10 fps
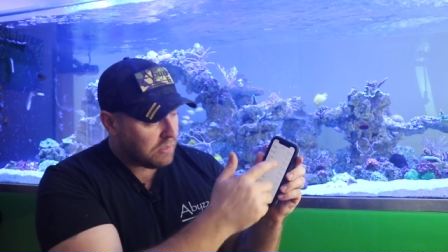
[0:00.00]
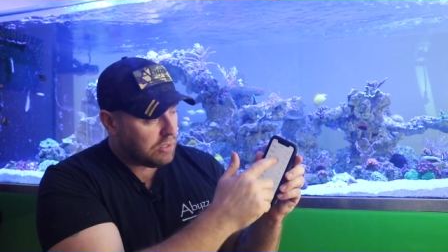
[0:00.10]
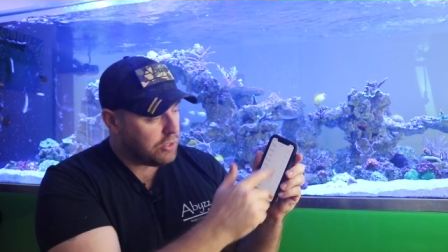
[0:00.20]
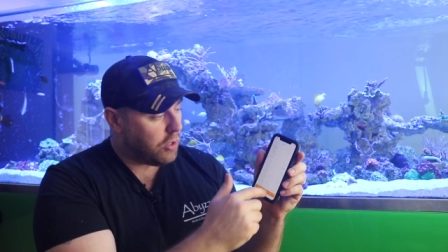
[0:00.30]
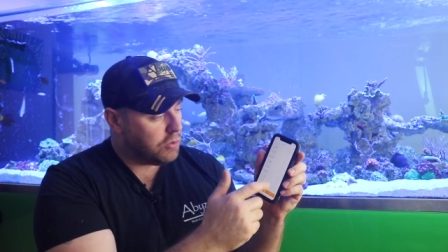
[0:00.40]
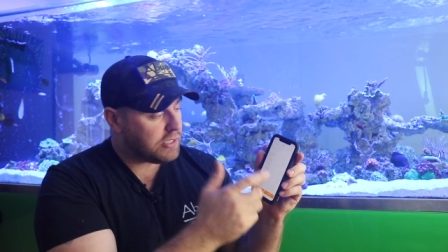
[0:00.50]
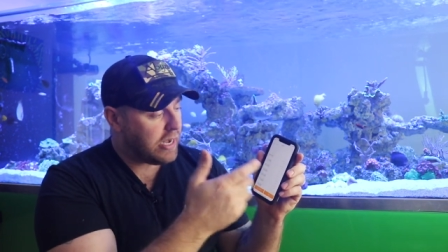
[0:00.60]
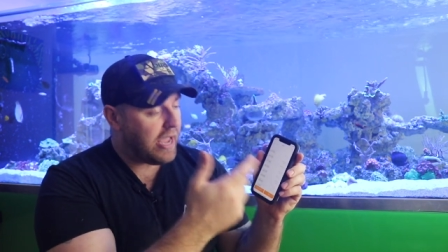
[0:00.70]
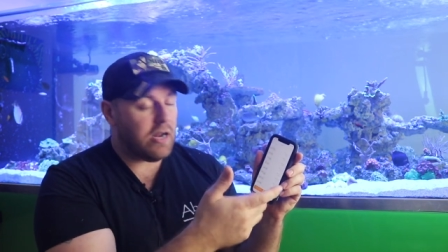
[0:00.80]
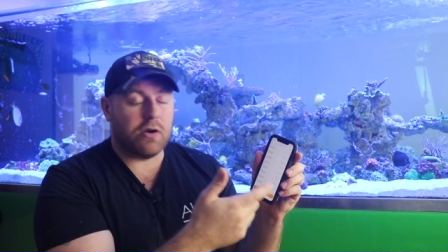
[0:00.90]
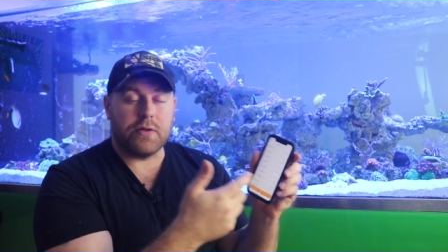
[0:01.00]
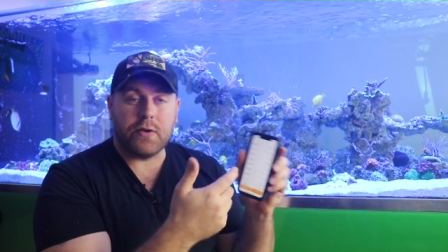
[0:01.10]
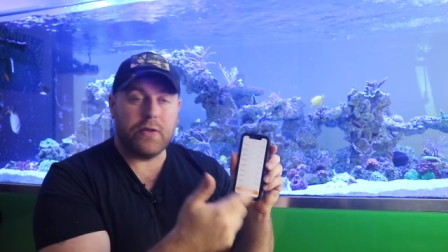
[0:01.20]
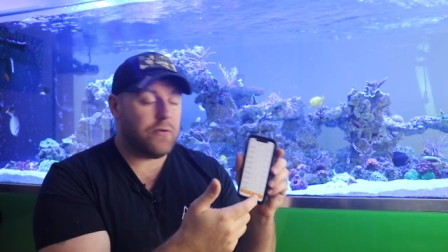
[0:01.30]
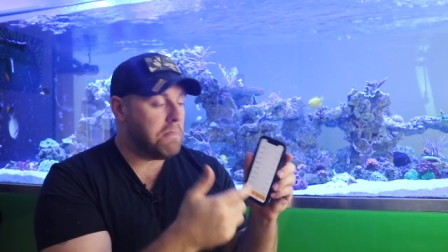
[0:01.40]
dosed at
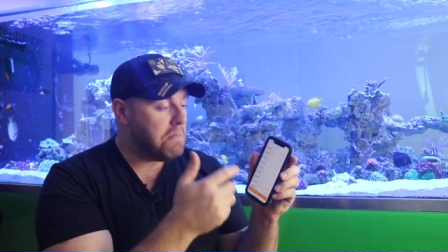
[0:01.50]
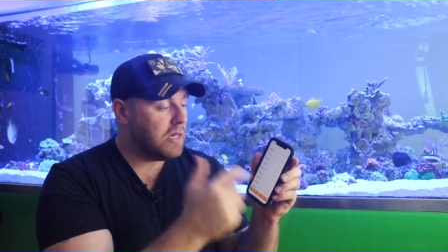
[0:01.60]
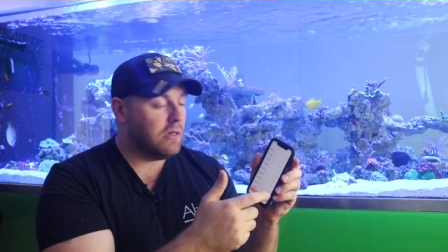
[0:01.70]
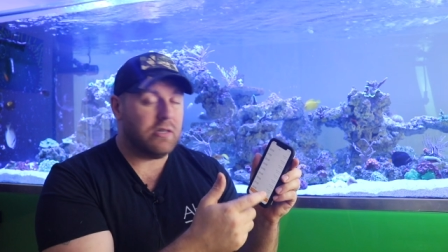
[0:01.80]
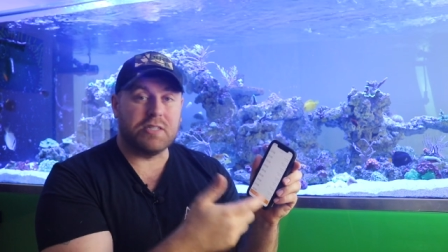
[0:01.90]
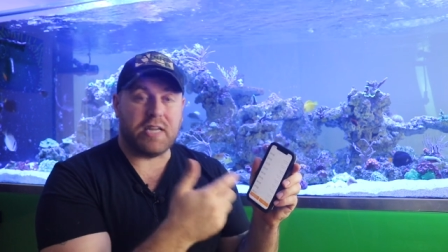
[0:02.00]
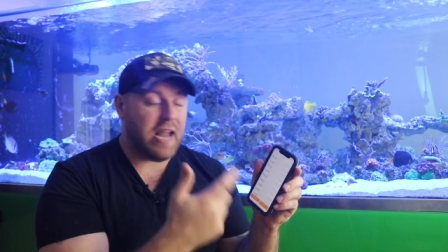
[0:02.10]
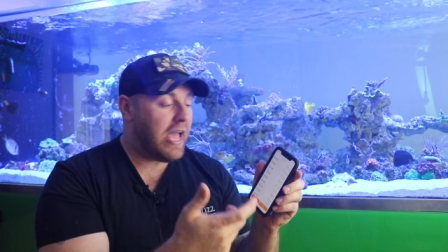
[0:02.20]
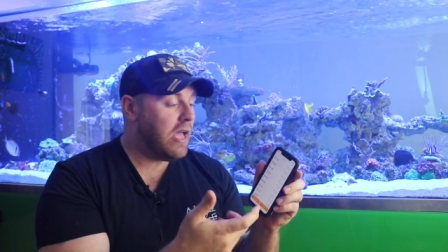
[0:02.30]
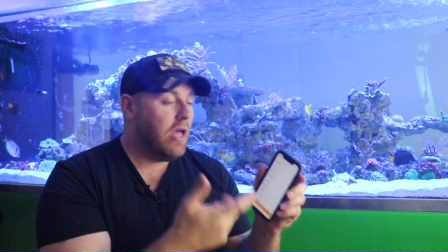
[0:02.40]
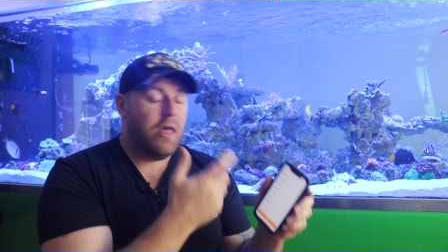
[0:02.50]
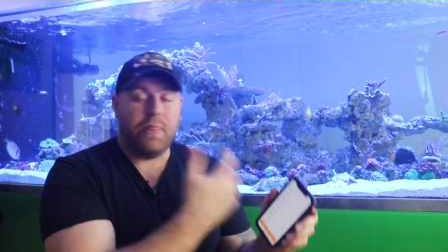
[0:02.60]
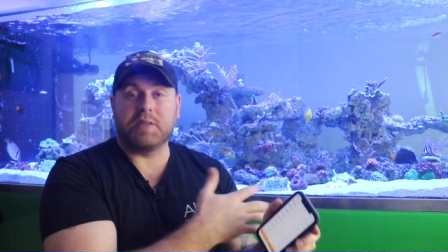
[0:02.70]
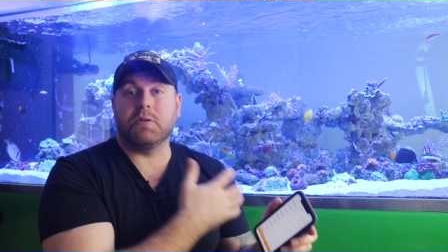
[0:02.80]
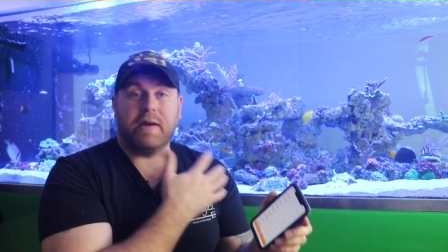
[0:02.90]
833 milliliters a day
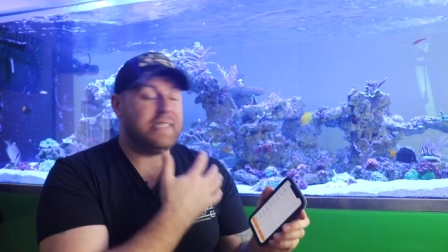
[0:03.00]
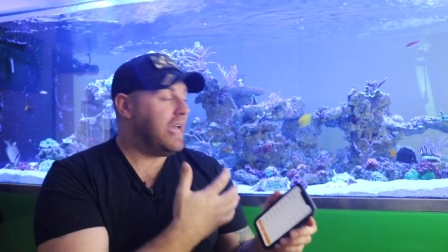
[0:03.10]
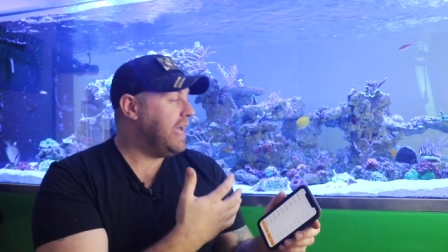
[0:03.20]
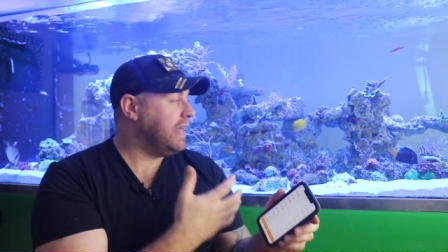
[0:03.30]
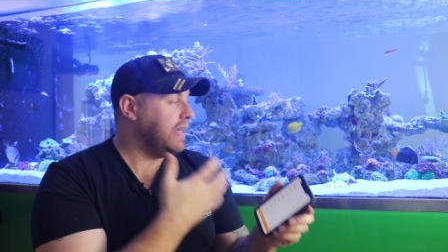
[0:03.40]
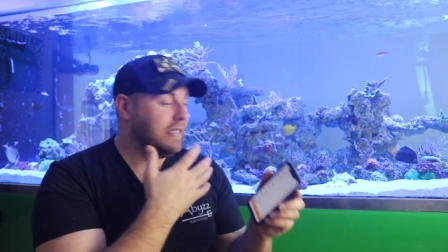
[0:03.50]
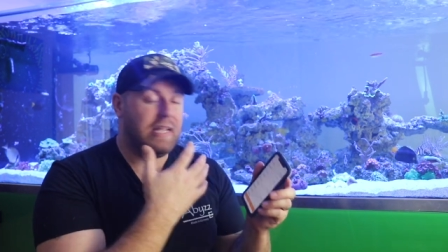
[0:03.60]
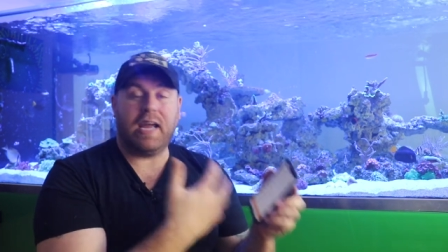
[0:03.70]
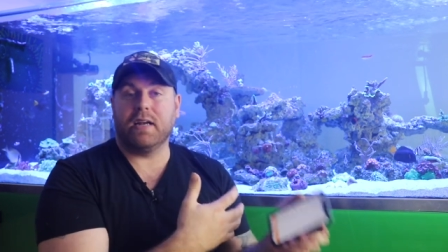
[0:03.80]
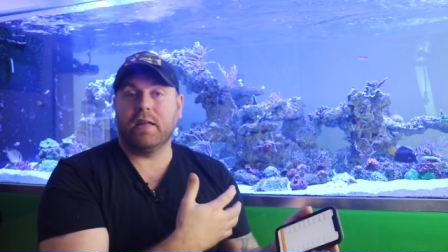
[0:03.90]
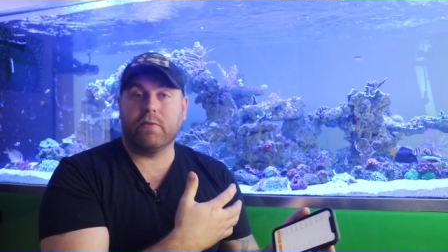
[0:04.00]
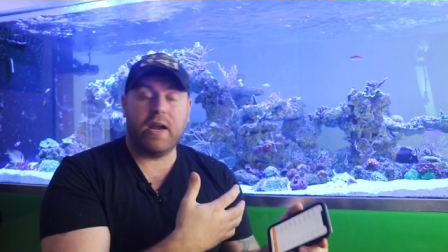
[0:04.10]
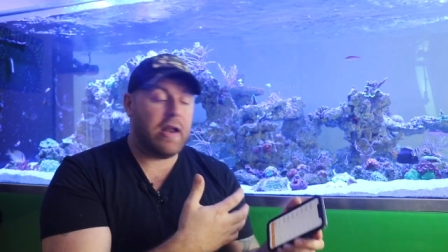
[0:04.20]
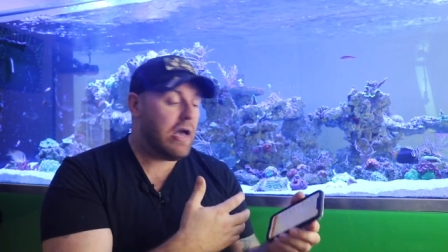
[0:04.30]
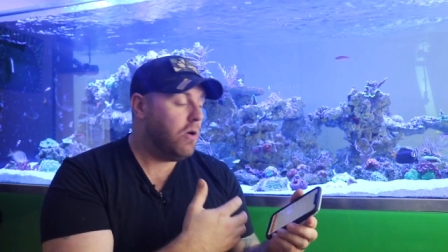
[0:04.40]
that's what my tank is handling
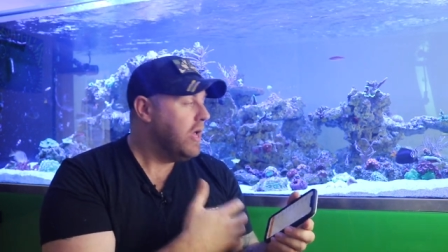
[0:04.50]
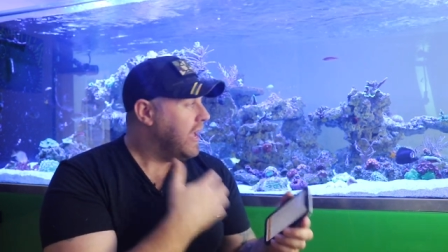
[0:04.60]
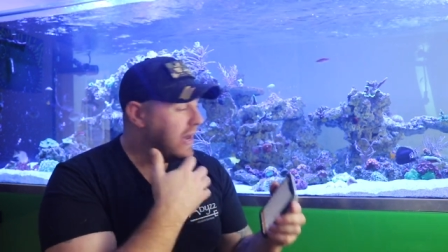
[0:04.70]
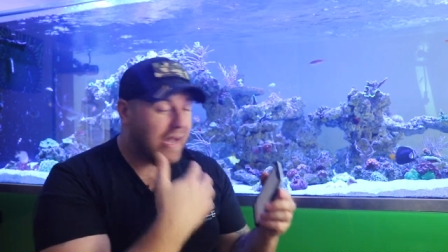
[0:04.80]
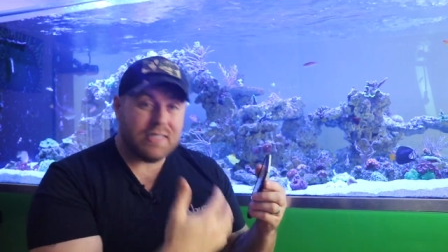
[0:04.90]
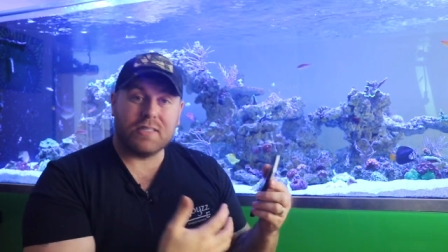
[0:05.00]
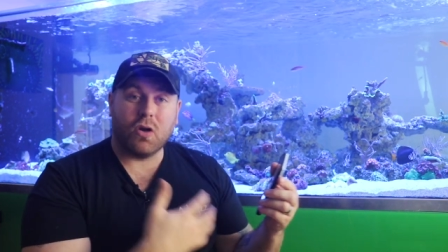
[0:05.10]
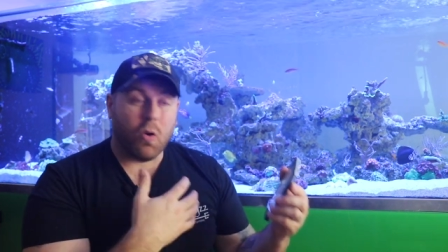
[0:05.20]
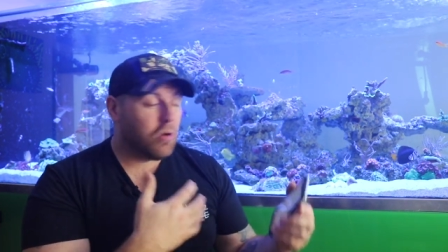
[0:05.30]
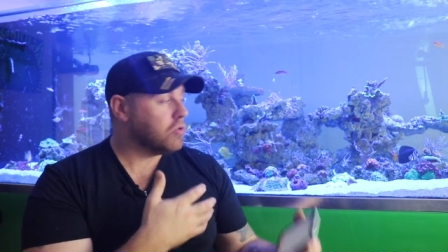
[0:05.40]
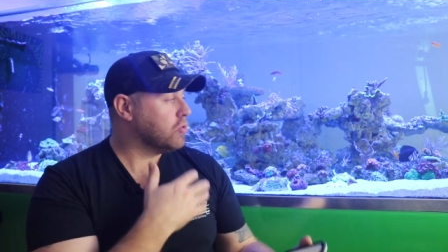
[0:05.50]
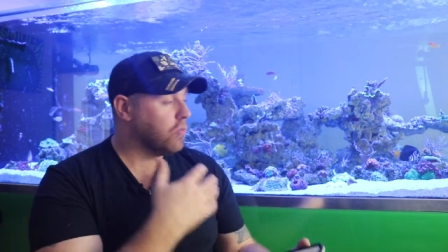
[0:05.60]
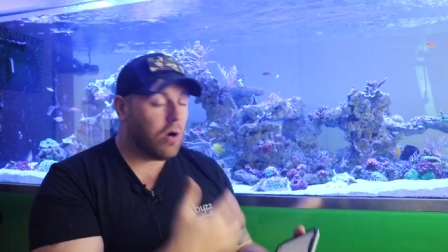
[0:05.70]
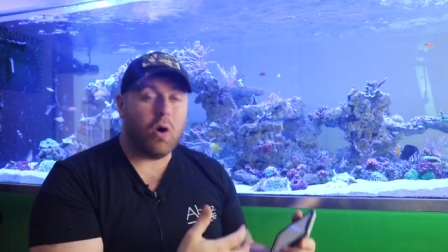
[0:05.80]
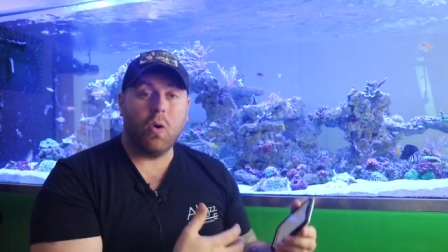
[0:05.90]
right now and as the corals
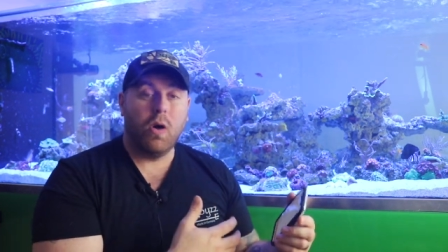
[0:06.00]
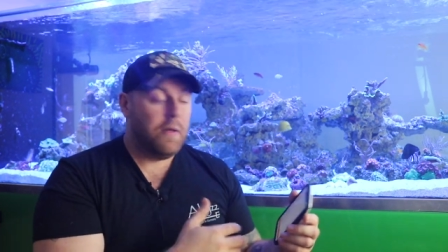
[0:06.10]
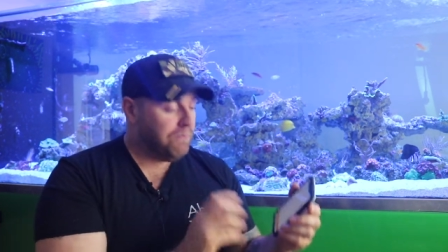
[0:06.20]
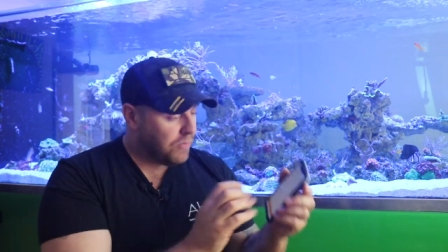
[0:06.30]
grow